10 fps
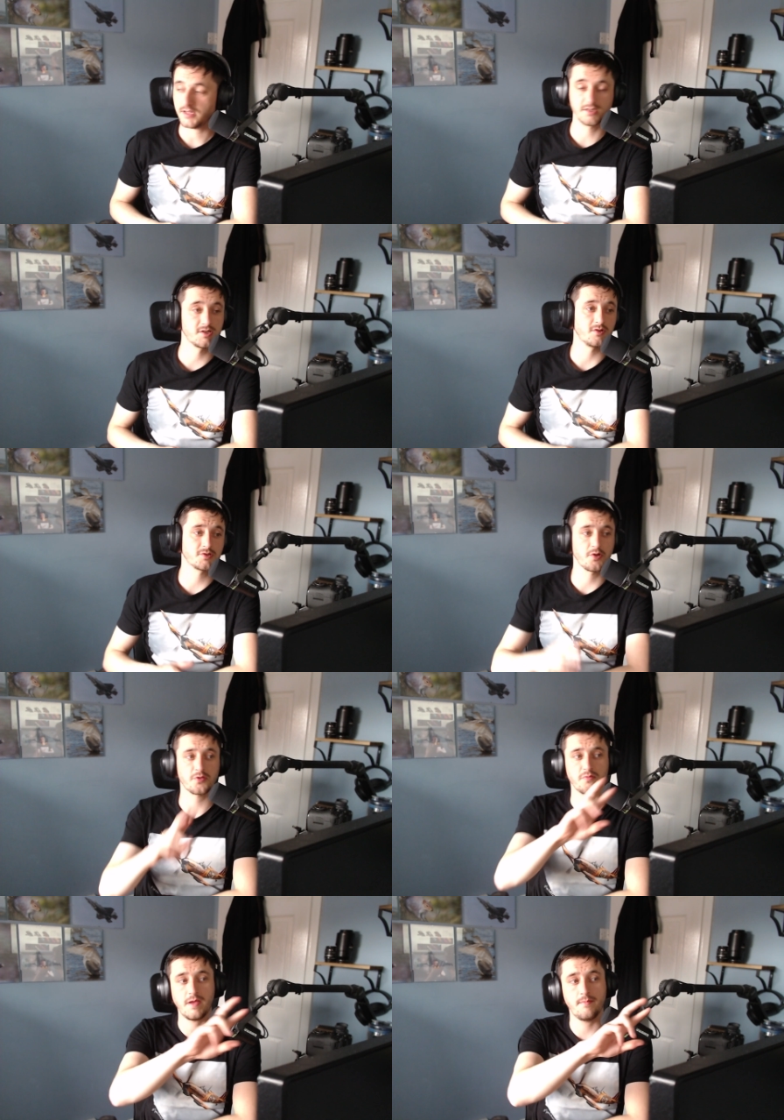there's also
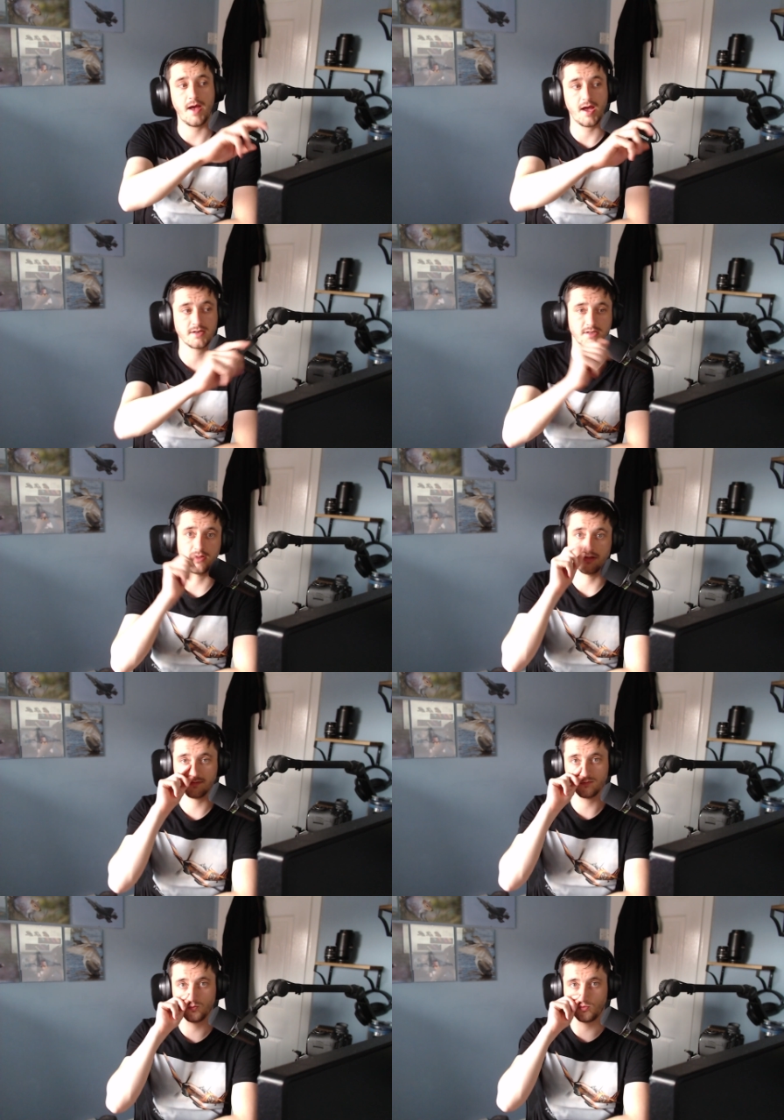3 marks on